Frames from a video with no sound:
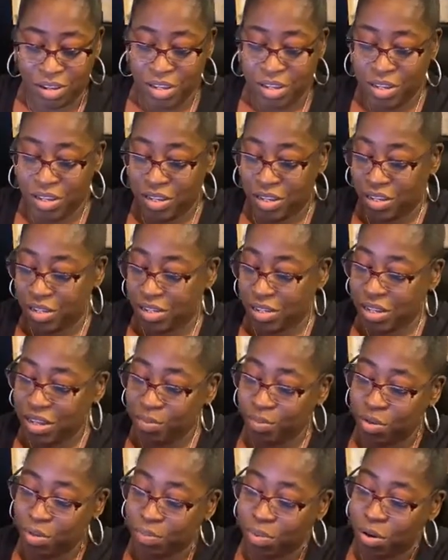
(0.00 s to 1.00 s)
is he
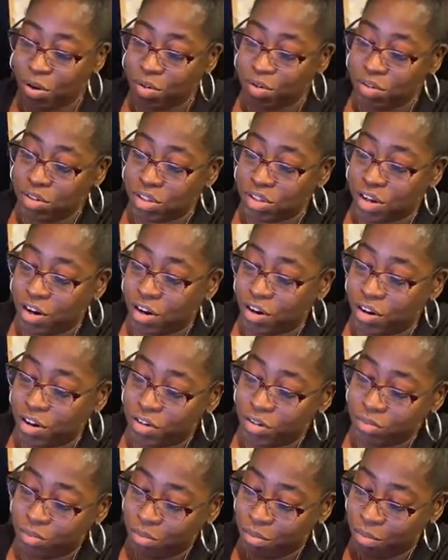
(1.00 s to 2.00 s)
proposed to
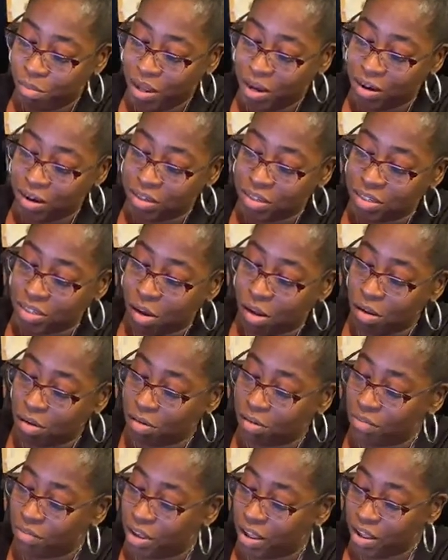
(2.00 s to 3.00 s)
her by her song
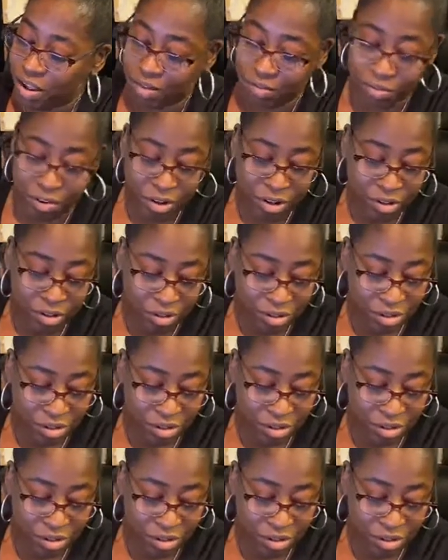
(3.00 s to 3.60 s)
Forever.